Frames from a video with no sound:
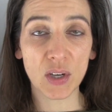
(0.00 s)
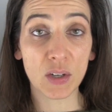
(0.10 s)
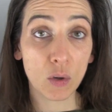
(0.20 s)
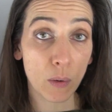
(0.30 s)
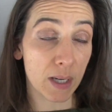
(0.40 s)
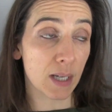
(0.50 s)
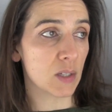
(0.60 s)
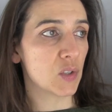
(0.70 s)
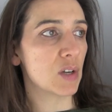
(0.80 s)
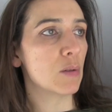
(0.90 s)
So he had quite a
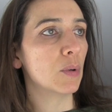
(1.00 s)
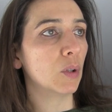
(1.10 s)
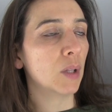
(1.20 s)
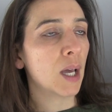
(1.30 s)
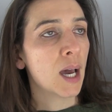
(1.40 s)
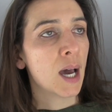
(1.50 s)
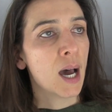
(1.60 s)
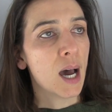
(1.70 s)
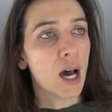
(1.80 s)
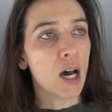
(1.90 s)
considerable
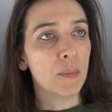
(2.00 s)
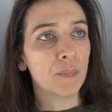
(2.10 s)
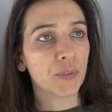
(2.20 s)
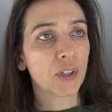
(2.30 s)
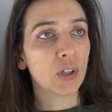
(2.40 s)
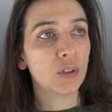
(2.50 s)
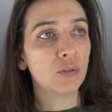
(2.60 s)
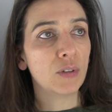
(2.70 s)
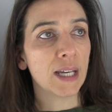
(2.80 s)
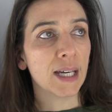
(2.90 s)

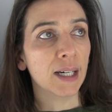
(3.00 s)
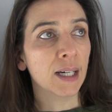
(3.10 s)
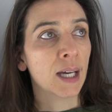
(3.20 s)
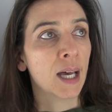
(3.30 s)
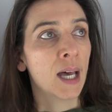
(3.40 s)
career.